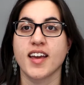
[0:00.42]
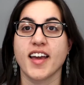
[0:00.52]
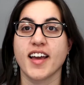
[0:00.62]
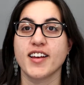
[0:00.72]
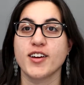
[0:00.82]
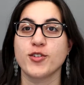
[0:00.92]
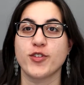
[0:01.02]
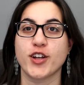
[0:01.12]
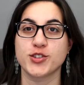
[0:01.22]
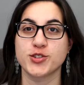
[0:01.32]
Hello
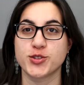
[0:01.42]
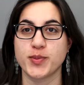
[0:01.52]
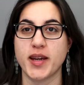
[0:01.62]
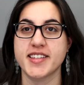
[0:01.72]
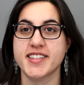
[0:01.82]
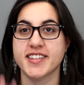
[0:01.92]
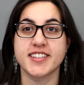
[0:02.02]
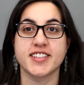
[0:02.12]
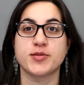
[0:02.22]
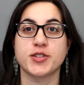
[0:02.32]
fellow Zoomates,
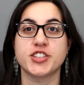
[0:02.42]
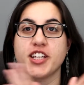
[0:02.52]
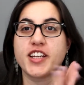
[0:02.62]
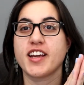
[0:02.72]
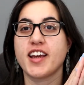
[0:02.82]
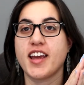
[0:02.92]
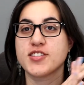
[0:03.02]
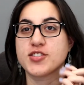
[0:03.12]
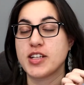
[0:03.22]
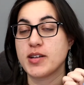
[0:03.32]
this is Regina and
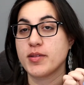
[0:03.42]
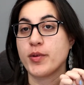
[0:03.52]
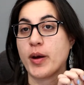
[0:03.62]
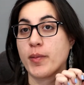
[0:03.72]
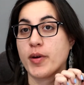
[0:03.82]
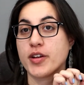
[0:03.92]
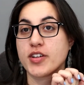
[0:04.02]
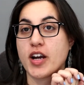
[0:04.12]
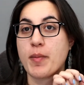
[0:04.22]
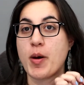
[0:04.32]
today I'm going to
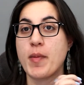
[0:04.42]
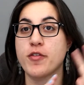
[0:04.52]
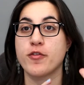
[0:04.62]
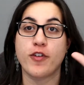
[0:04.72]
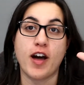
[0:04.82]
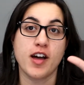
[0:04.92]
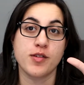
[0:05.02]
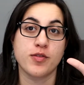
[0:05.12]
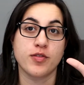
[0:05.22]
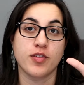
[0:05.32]
talk about my
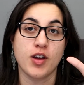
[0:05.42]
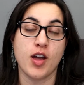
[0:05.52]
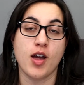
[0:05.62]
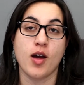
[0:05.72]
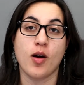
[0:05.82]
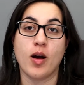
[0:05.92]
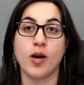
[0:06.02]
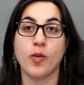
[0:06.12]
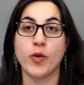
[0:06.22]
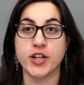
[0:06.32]
5
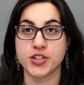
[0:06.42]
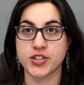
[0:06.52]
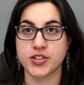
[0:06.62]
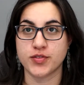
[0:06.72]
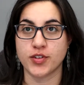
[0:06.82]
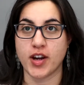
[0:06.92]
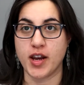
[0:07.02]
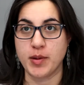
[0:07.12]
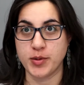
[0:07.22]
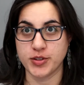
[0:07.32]
wishes for
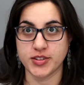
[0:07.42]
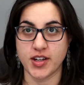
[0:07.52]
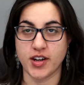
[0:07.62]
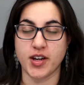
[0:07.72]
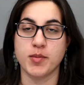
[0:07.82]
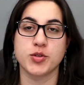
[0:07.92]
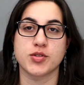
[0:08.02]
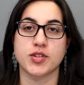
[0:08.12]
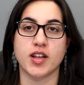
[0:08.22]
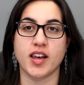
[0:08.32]
animals that are able
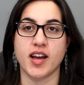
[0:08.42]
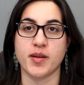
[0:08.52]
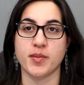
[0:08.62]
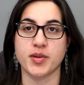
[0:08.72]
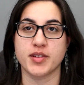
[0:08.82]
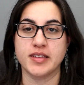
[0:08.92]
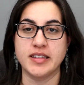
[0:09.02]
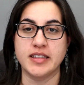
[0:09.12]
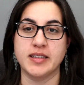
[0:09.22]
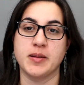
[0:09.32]
to climb
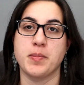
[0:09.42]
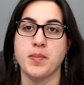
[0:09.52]
the